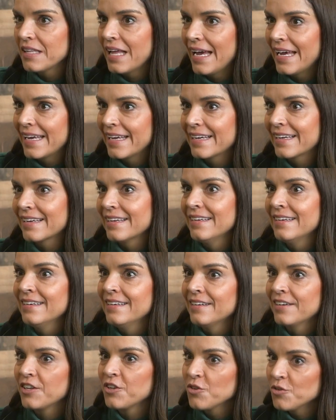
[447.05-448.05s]
like
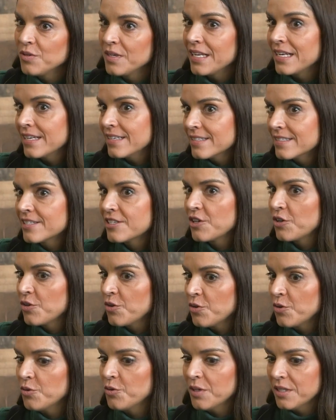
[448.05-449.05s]
you need
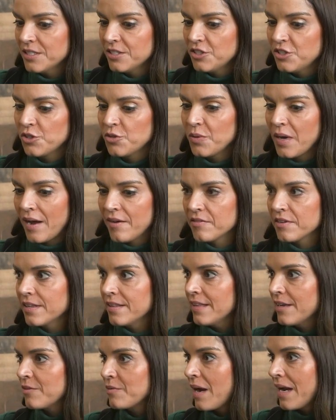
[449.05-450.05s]
to do
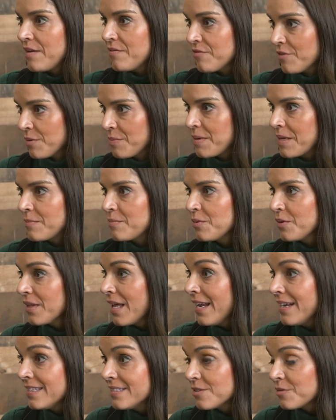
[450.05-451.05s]
everything right for people,
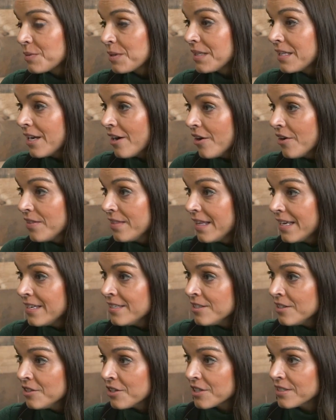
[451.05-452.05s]
that is a really hard thing
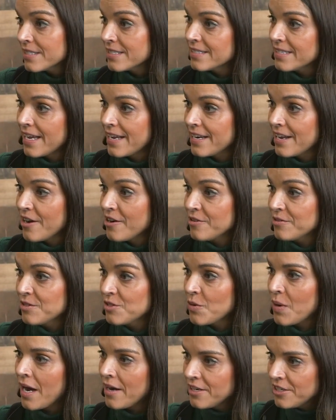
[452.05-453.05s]
to learn to say no.
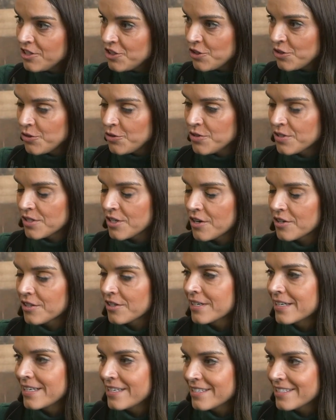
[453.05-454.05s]
So how did you start
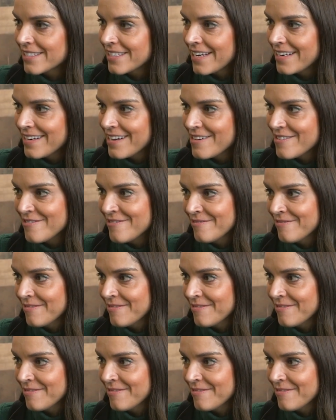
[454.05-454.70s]
learning to say no,